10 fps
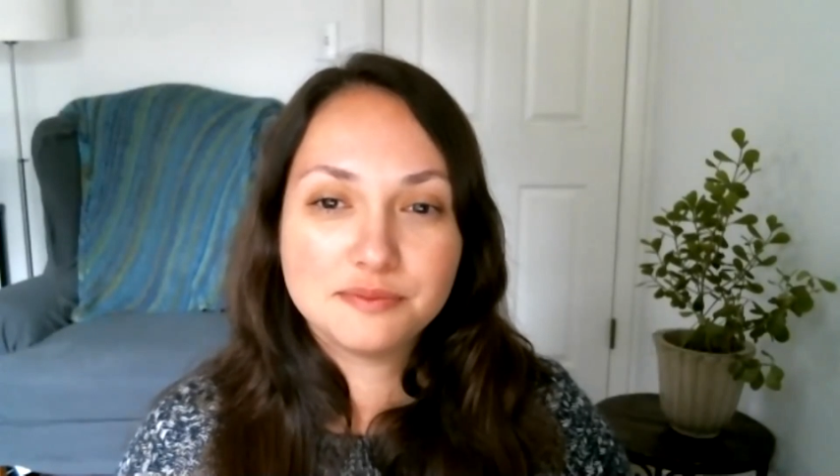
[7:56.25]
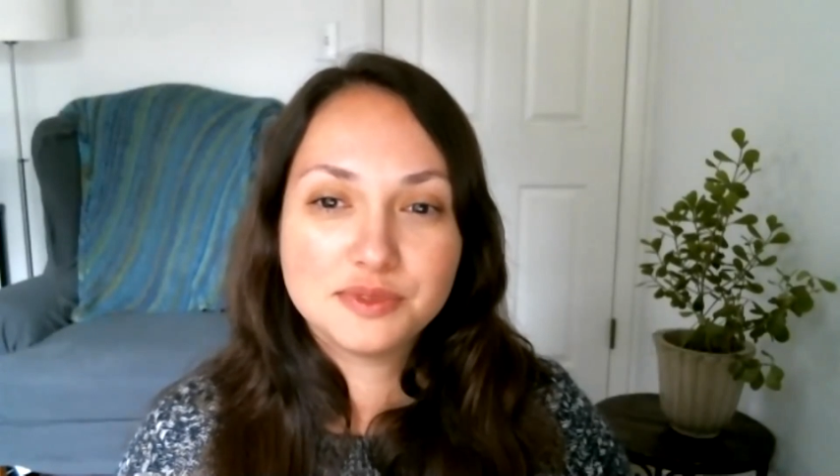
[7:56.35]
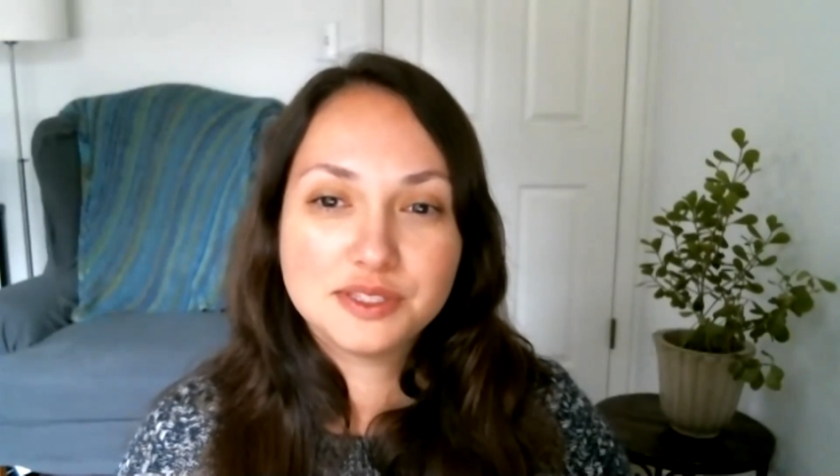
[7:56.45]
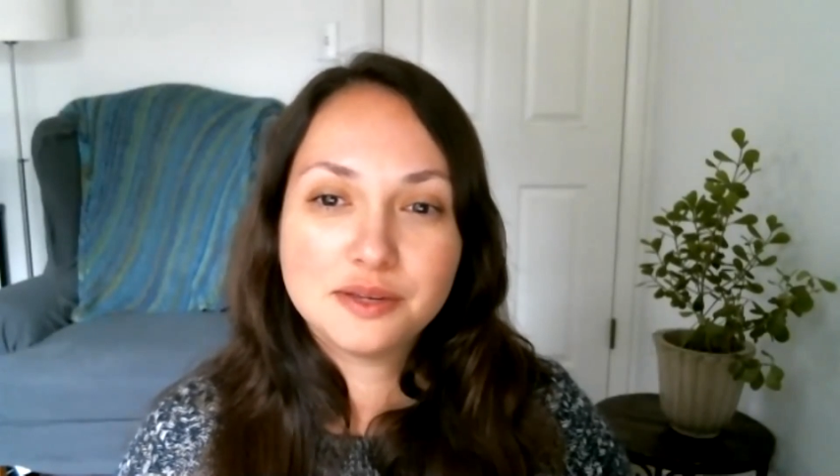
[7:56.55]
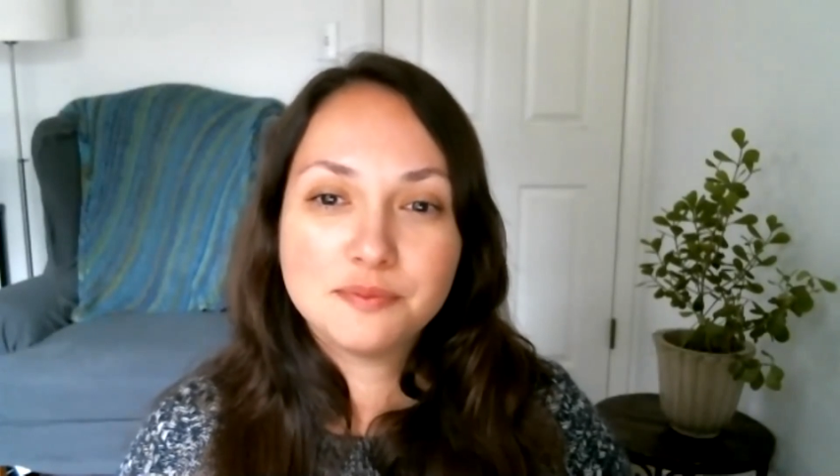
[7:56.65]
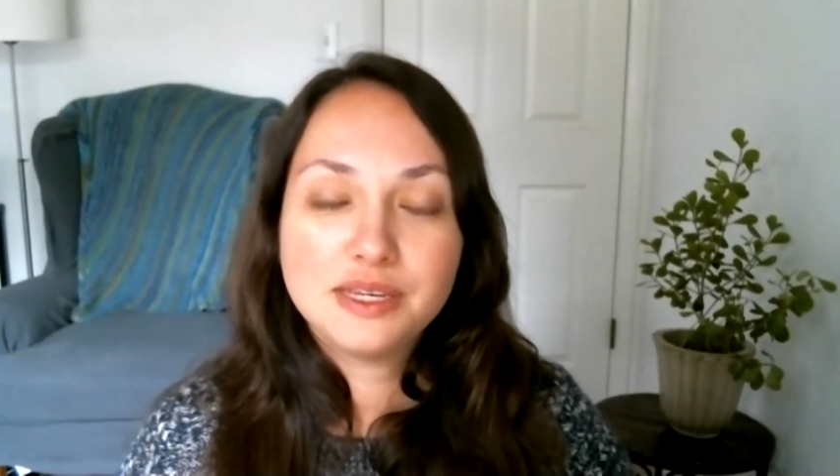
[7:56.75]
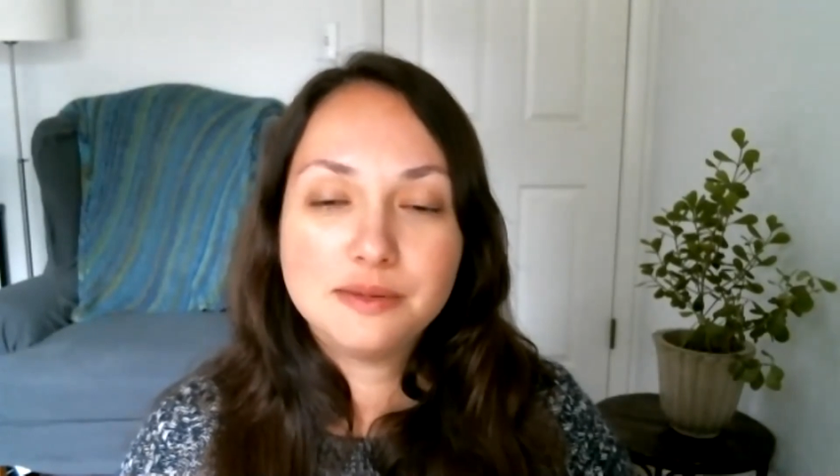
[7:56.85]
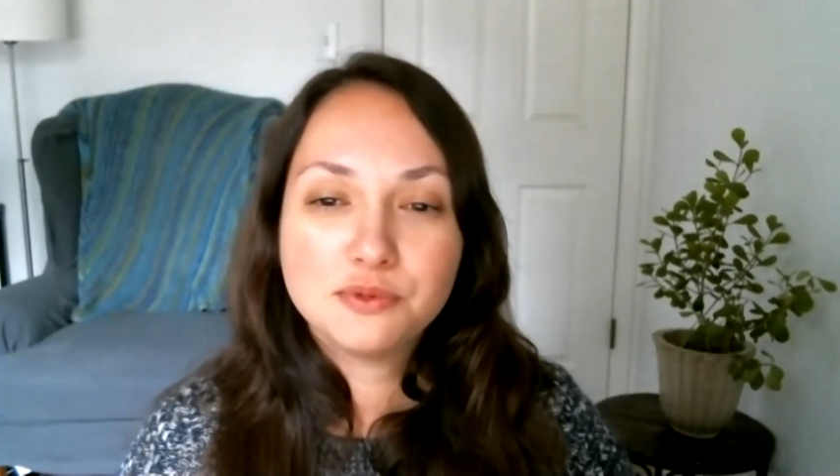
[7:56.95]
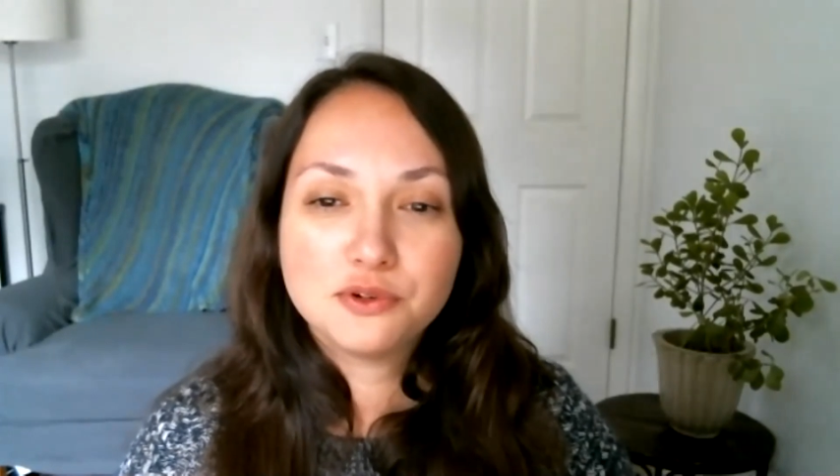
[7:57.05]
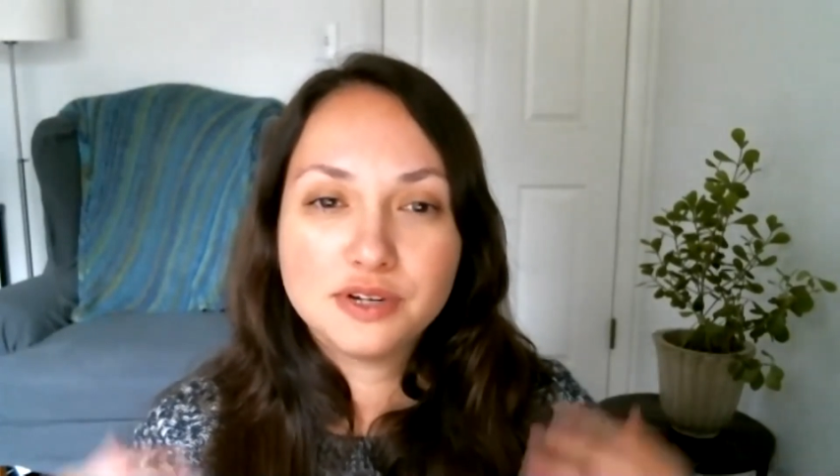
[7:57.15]
Some
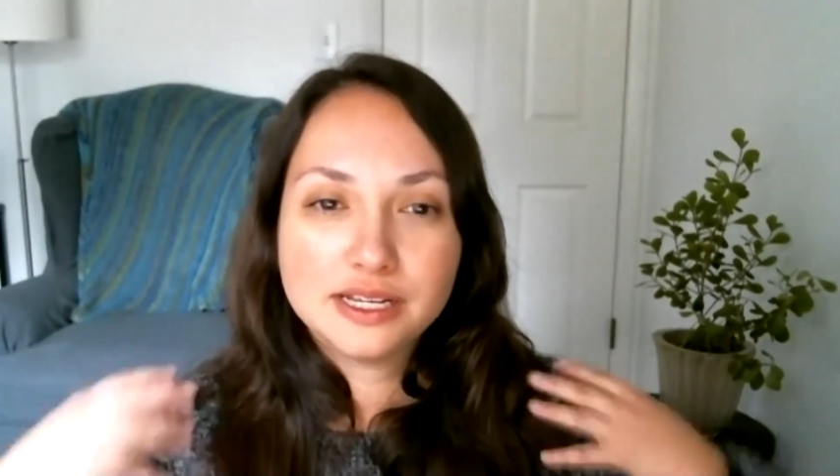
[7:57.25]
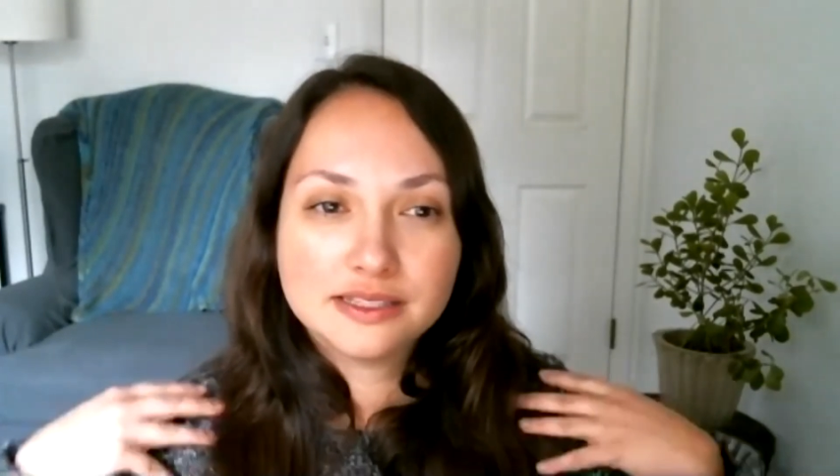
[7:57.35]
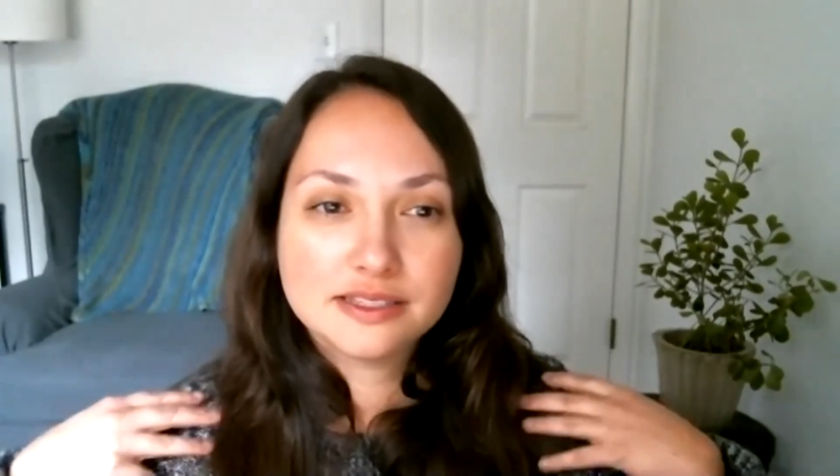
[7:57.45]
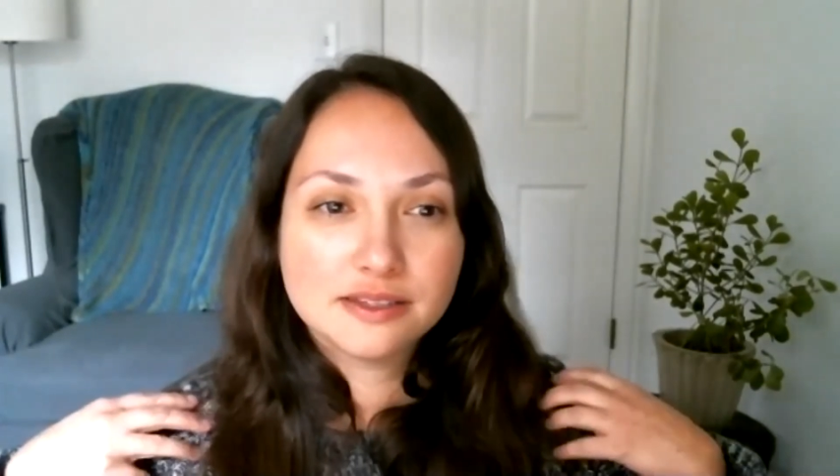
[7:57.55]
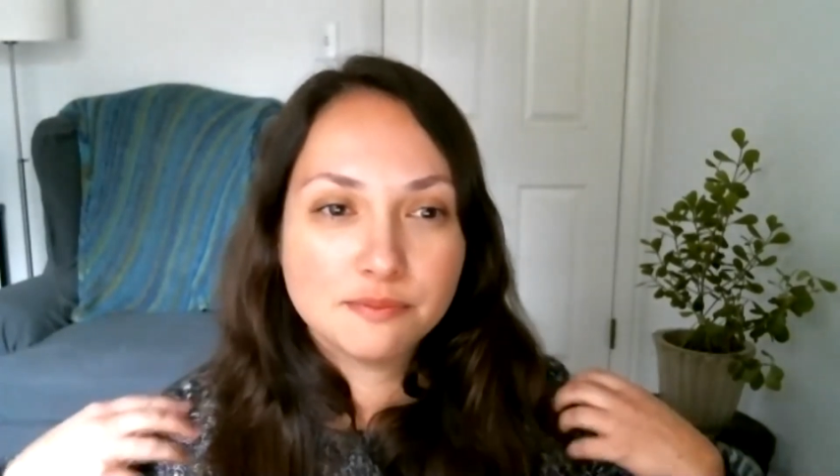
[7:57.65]
people, it's